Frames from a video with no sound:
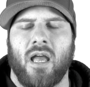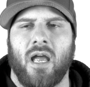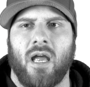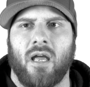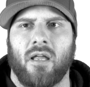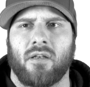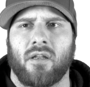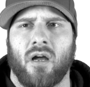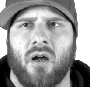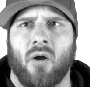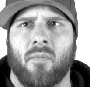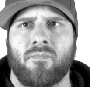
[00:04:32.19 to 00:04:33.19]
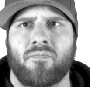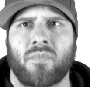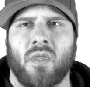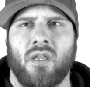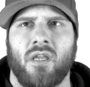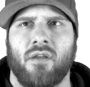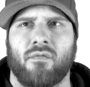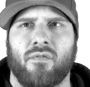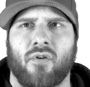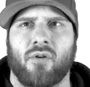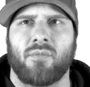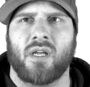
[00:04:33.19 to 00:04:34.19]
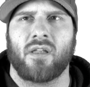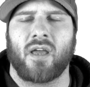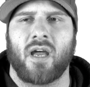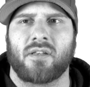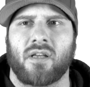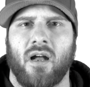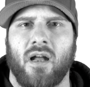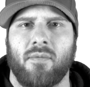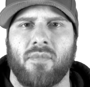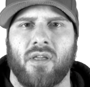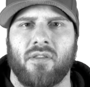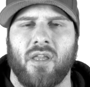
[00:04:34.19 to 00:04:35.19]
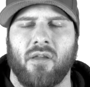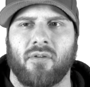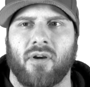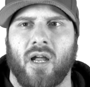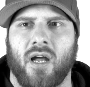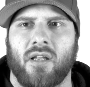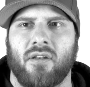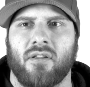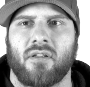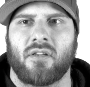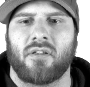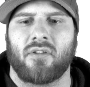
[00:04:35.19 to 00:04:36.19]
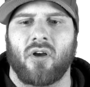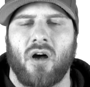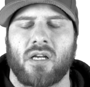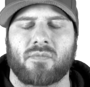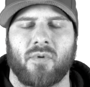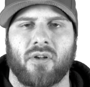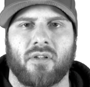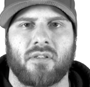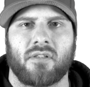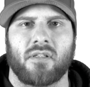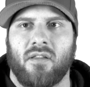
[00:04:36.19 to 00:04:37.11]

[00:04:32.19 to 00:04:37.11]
and he informed me at that time that they were at the hospital.